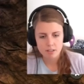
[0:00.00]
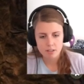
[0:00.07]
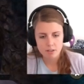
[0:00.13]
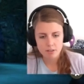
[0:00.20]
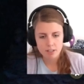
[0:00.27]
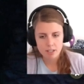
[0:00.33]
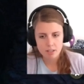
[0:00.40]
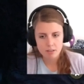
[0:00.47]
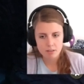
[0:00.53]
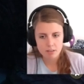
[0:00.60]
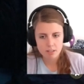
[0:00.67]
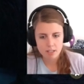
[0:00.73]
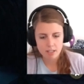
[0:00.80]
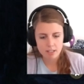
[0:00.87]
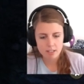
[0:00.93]
Okay,
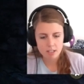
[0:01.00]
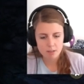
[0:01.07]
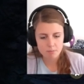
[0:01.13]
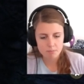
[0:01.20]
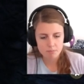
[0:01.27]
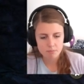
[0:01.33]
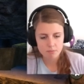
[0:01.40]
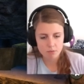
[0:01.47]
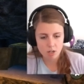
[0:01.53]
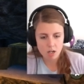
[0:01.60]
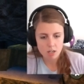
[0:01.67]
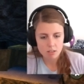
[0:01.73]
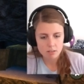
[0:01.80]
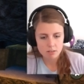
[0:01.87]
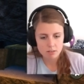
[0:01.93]
can he come?
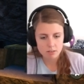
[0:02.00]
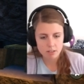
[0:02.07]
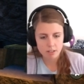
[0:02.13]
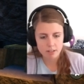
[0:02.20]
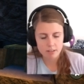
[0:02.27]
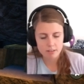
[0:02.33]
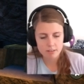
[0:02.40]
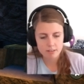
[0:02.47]
Well, okay.